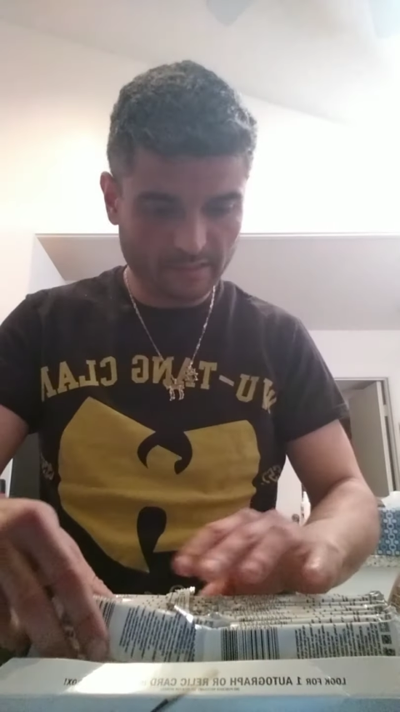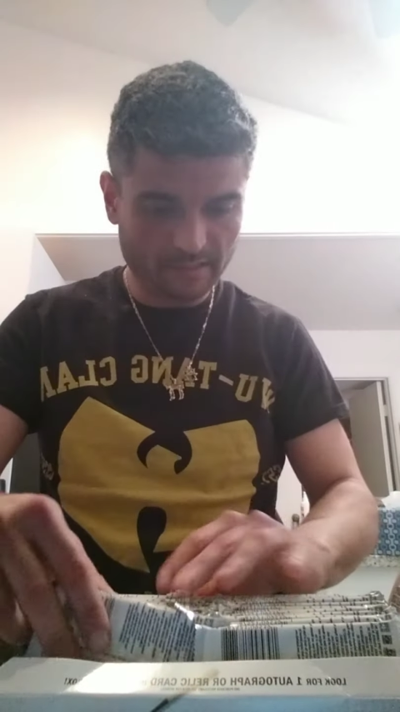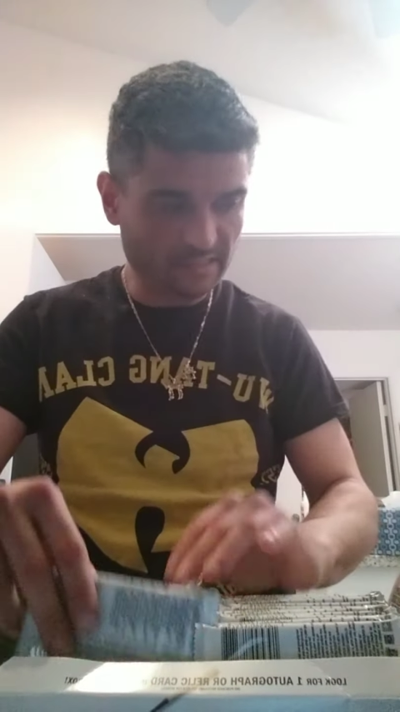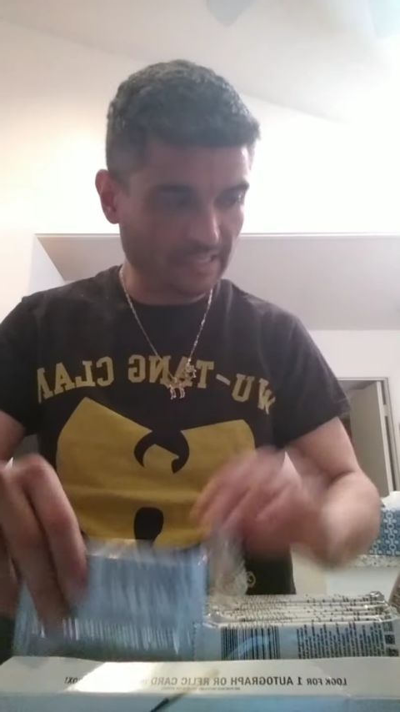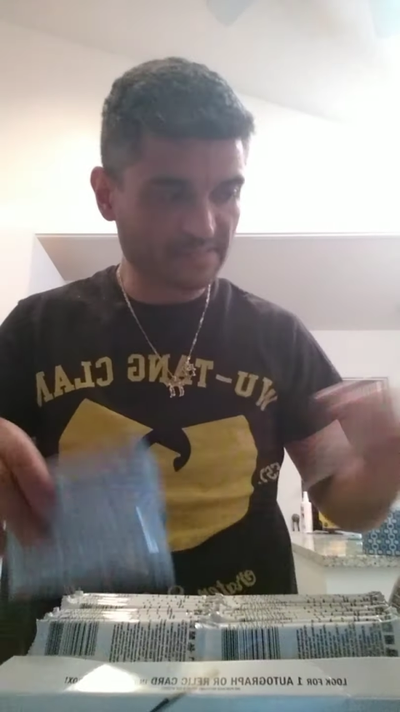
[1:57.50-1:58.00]

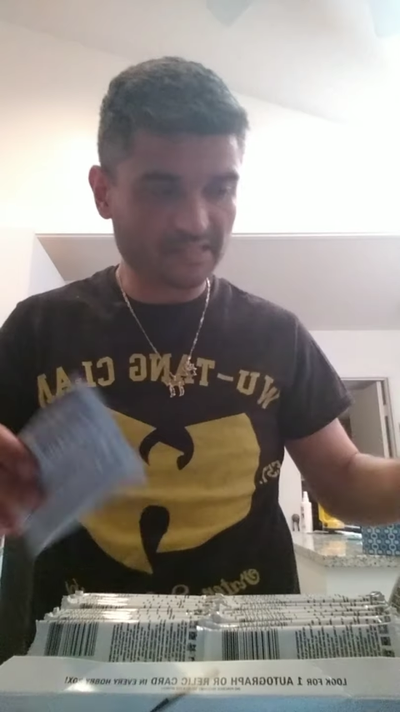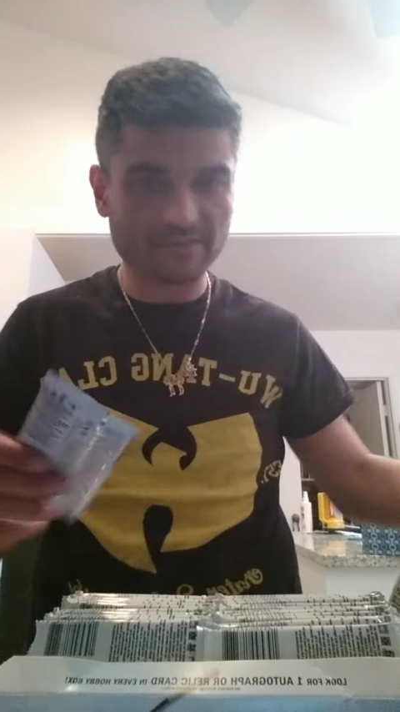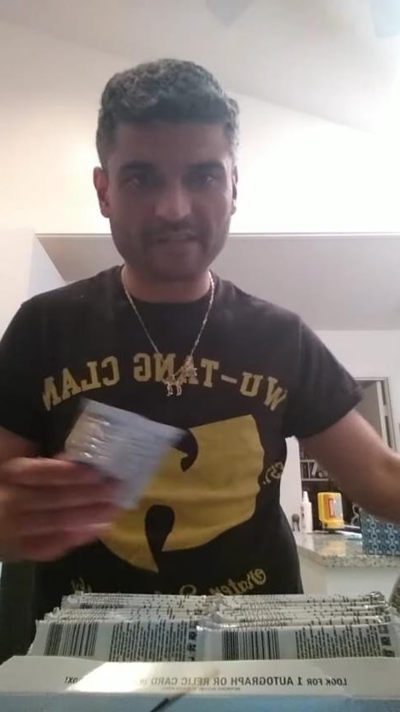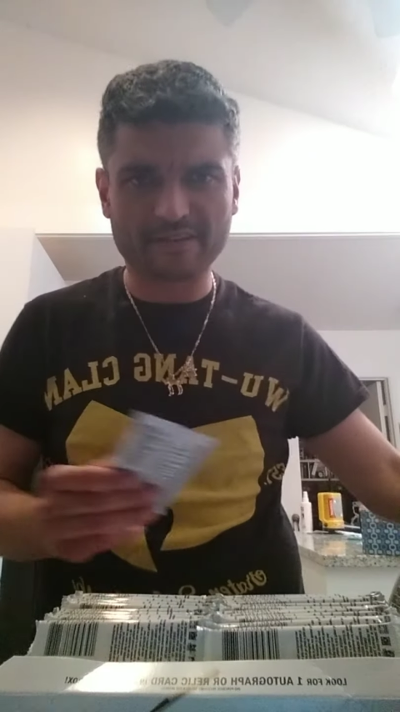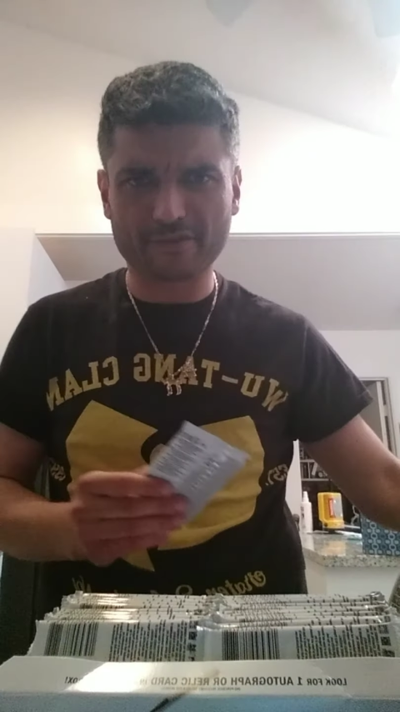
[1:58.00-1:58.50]
Top 70th
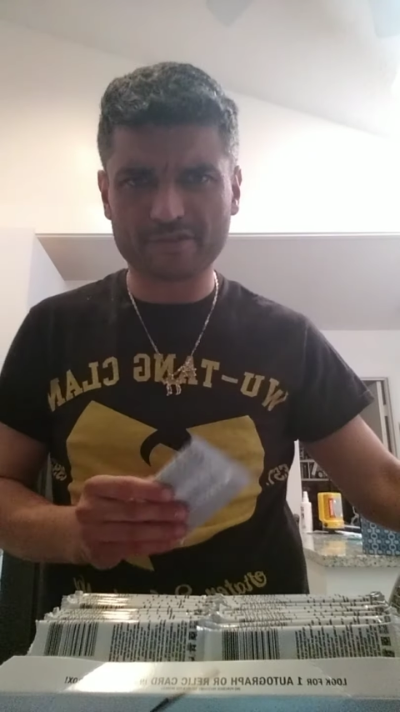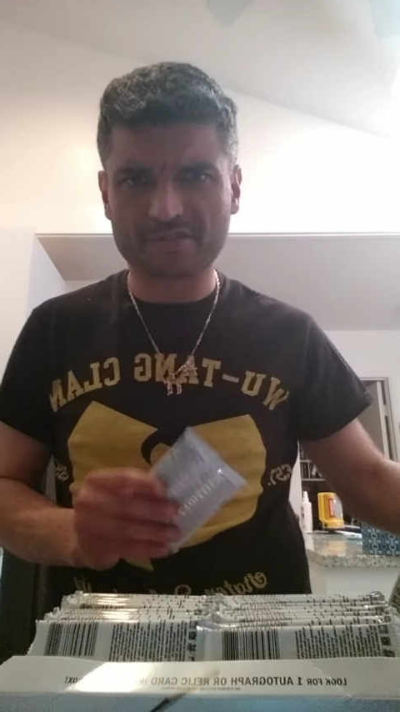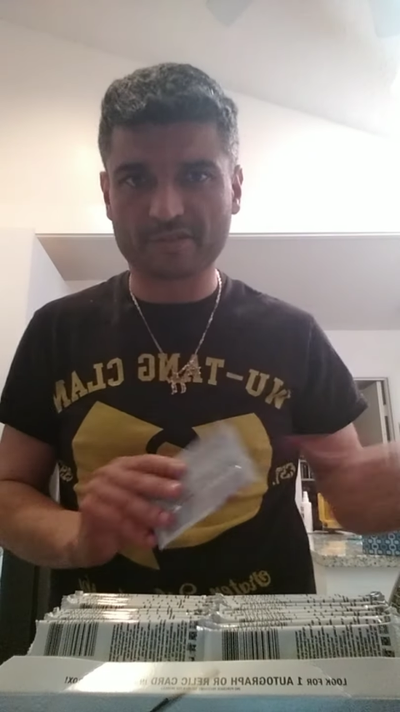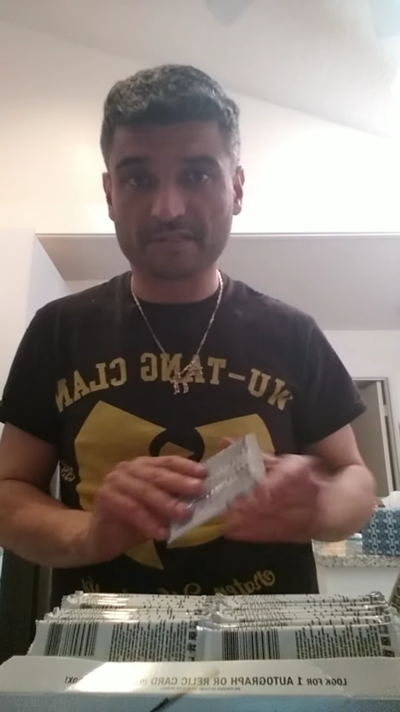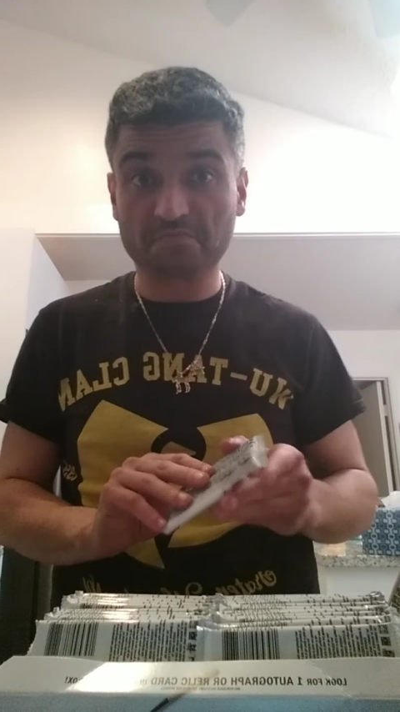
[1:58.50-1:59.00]

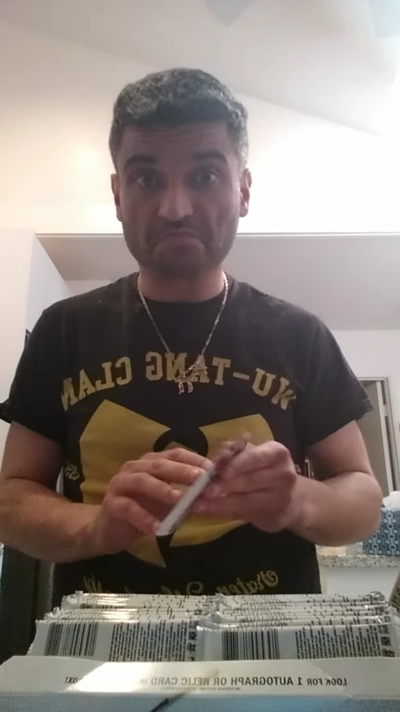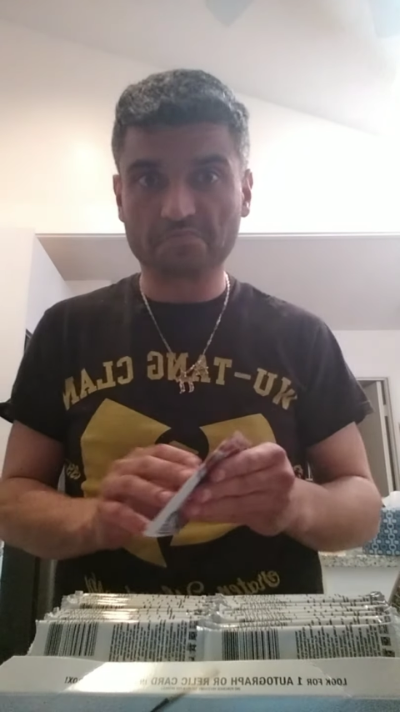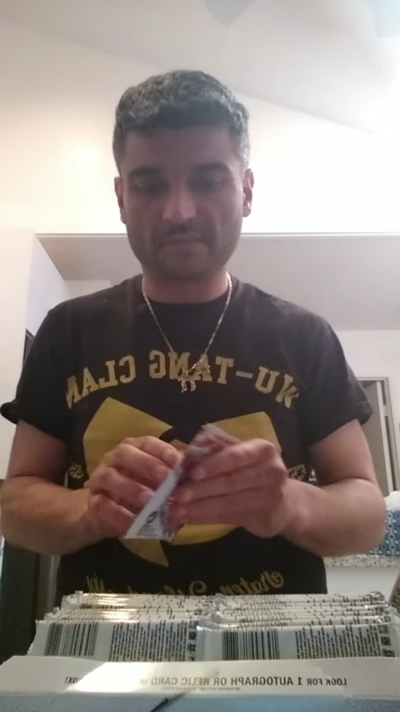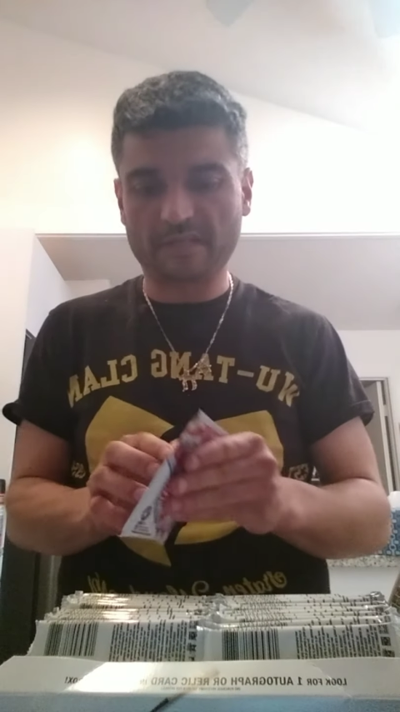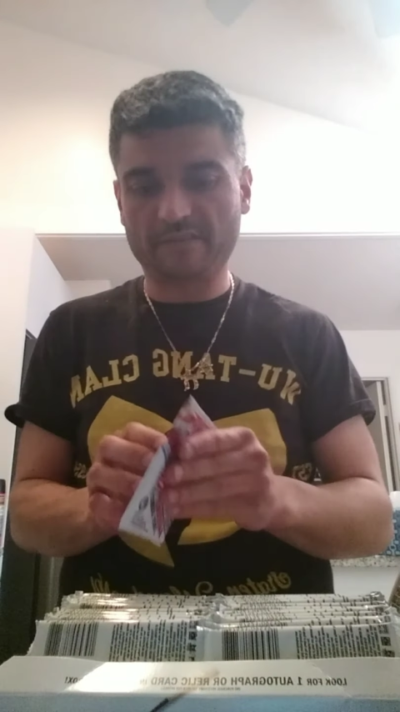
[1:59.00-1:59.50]
anniversary.
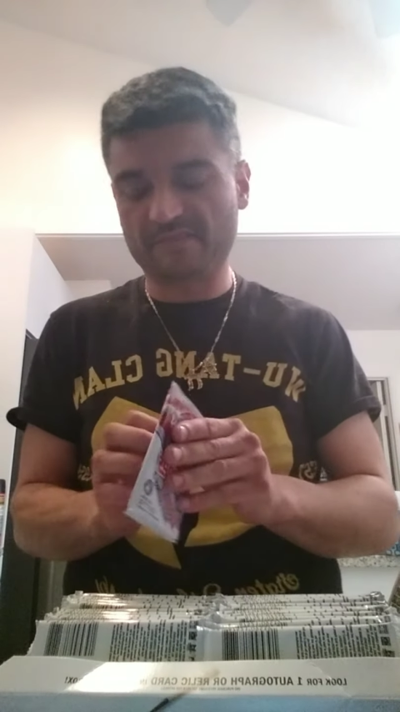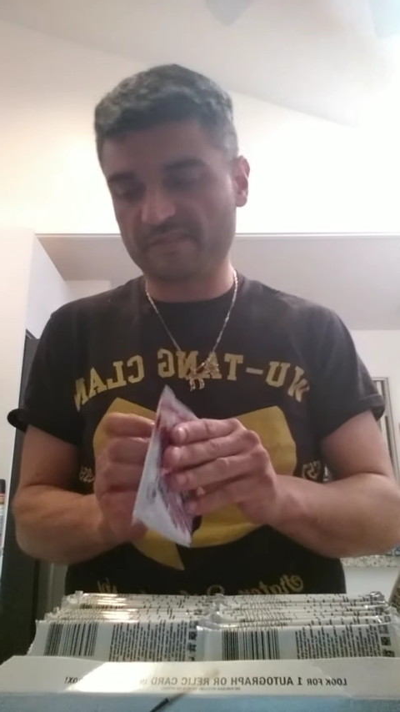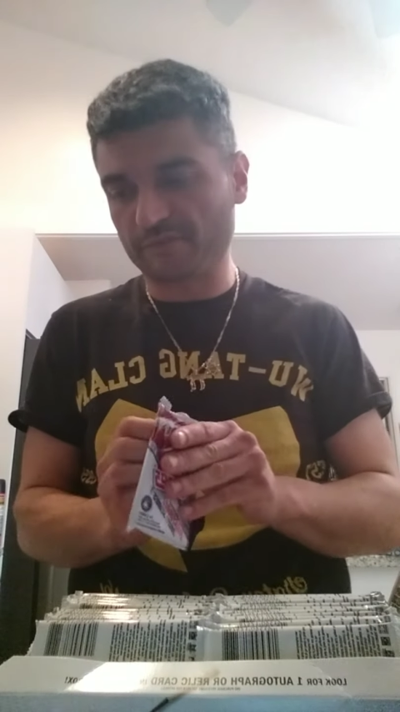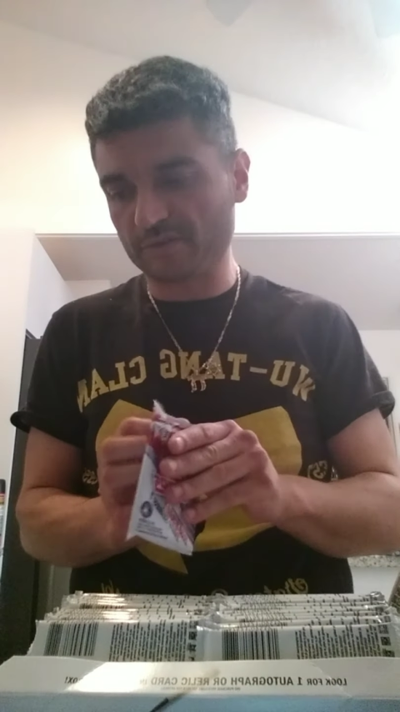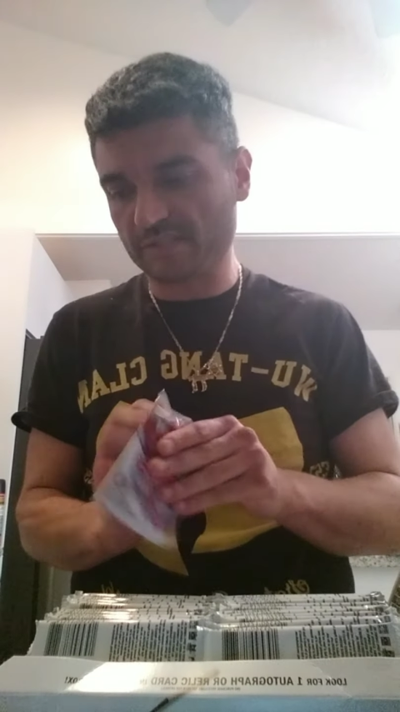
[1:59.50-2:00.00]
I've
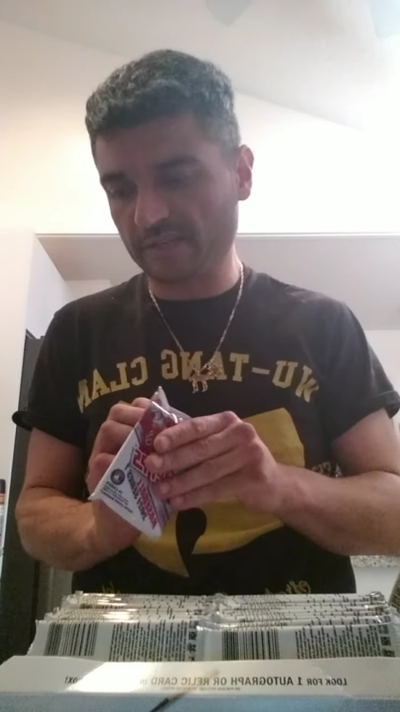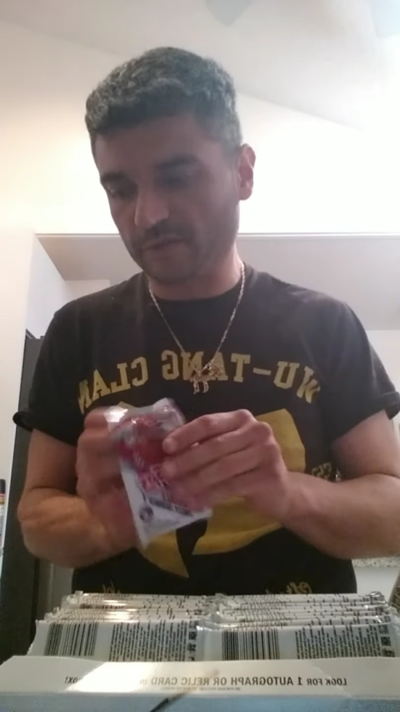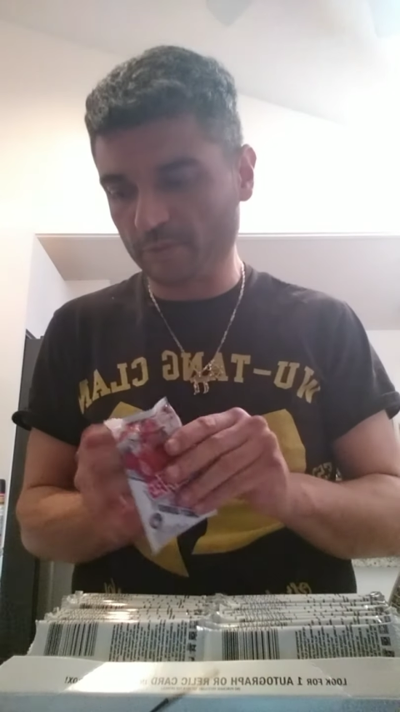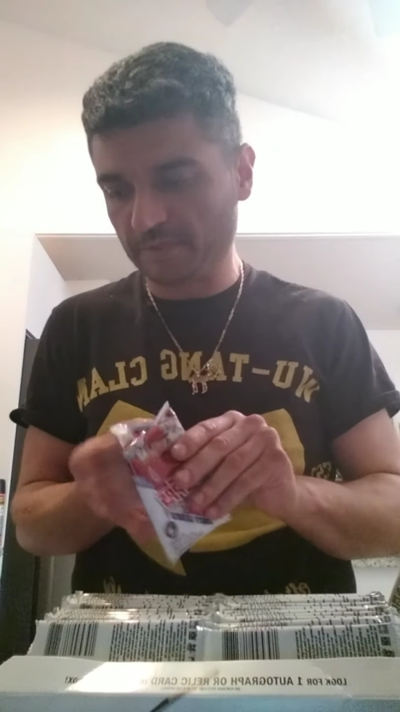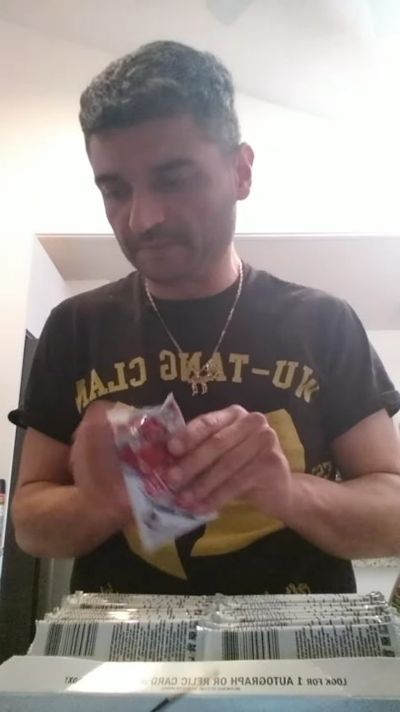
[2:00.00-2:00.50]
first I've
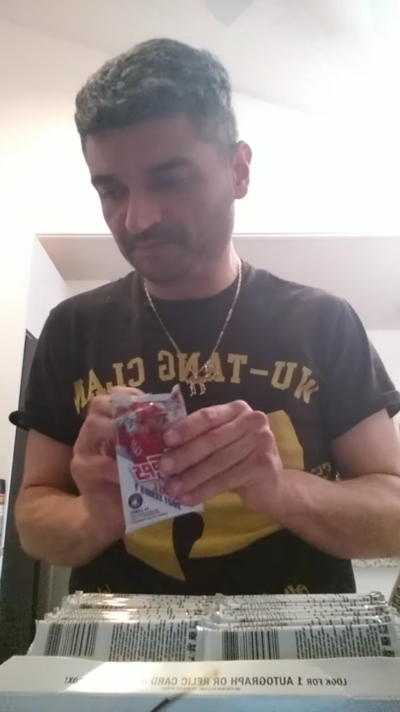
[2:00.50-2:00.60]
opened.